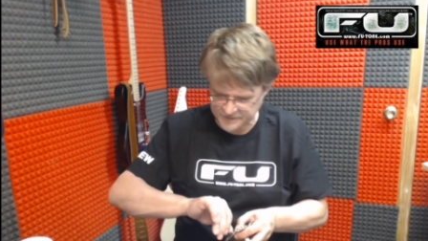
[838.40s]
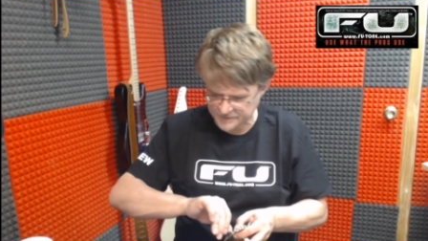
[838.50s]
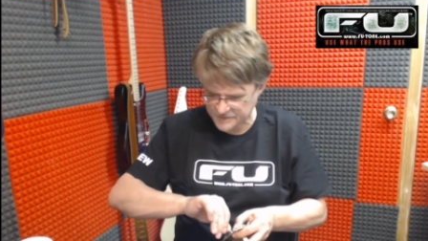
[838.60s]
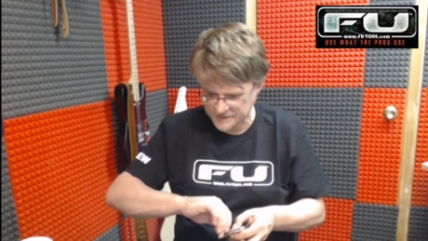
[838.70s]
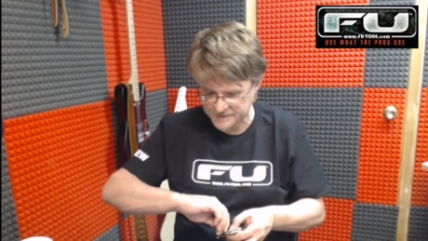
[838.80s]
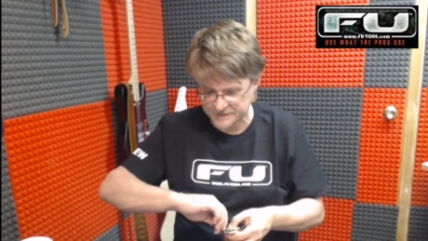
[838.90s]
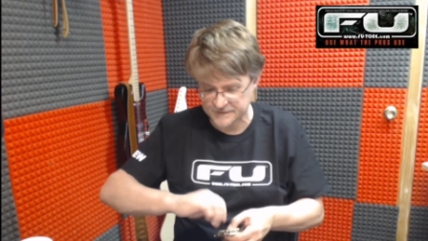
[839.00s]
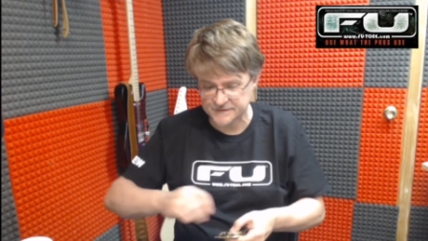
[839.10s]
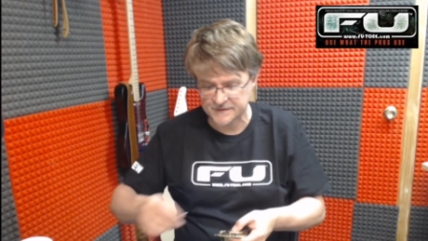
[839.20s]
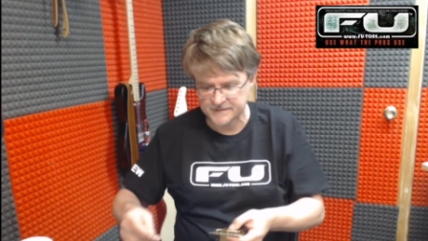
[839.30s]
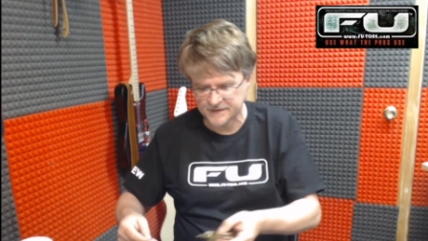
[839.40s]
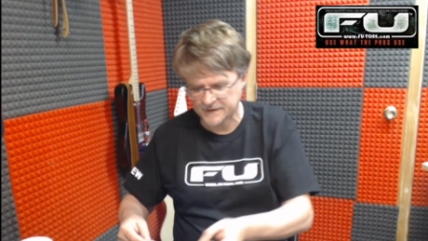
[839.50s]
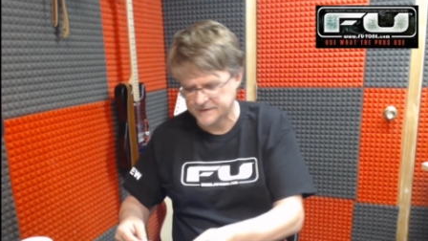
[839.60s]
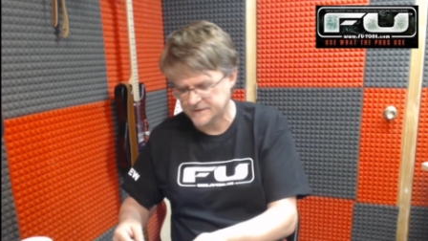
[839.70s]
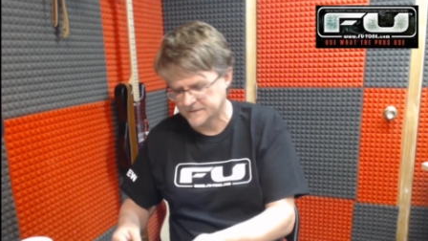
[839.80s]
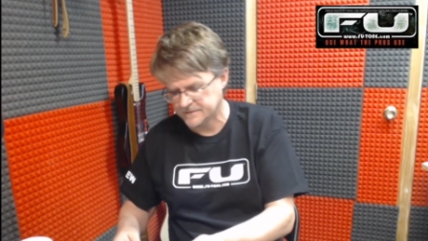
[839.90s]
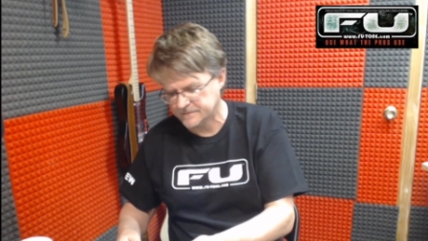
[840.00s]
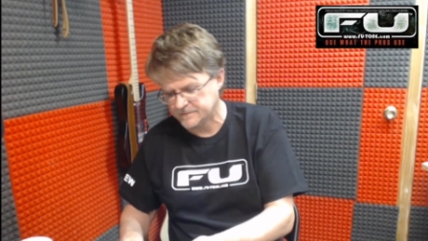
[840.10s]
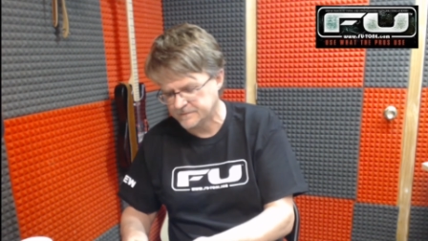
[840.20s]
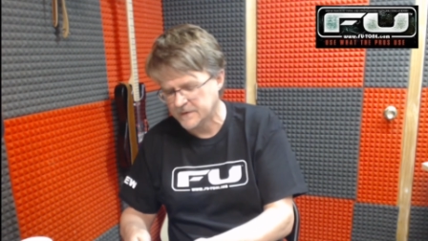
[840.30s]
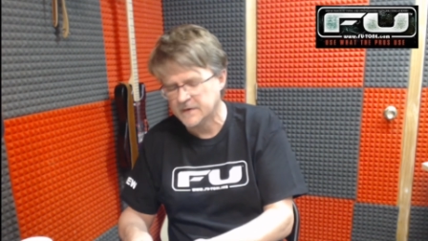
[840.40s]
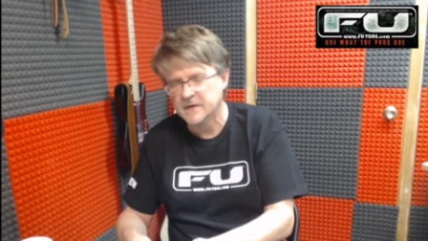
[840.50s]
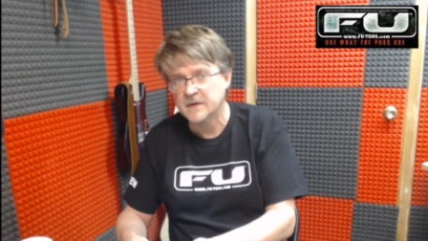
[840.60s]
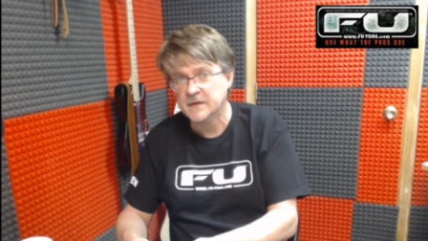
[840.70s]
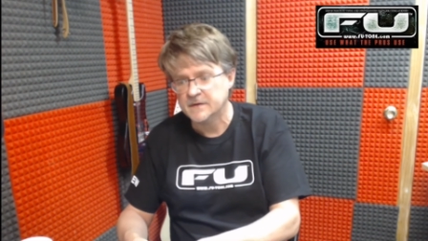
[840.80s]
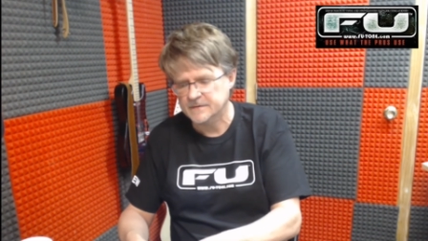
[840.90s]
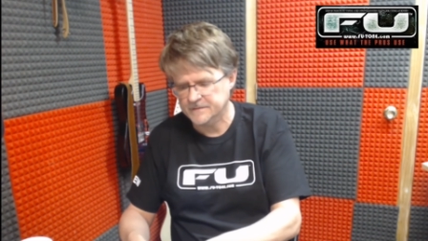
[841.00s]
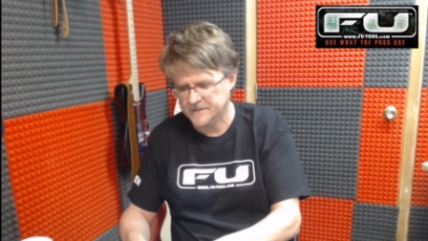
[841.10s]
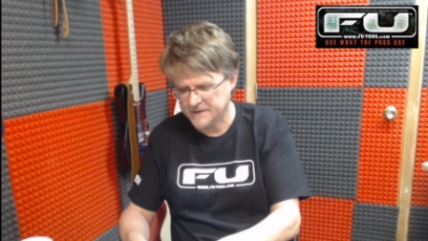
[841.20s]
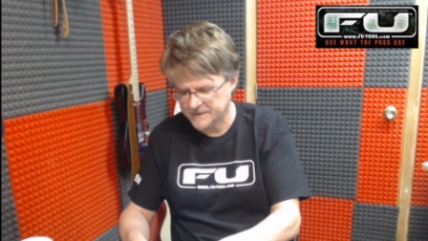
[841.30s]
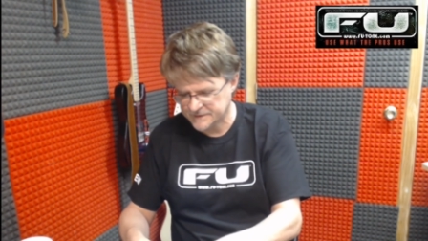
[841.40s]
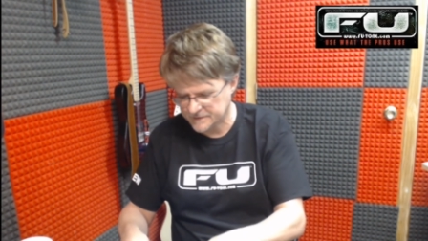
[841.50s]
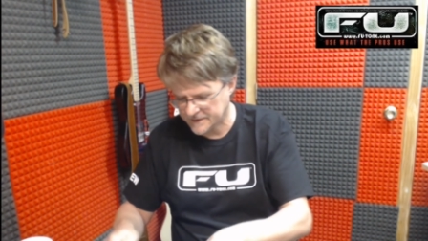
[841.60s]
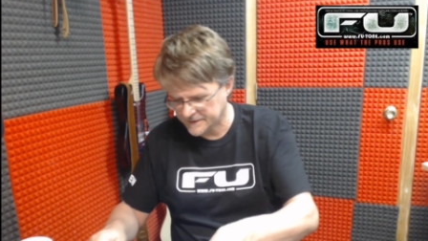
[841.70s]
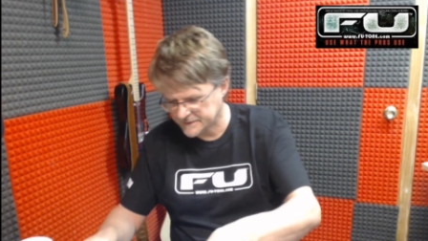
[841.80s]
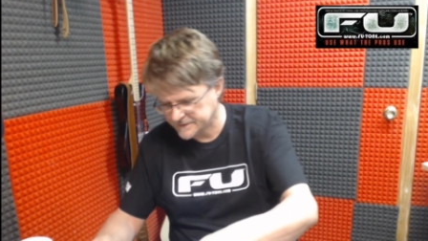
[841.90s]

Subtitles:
after watching this, I mean, I should have made this rather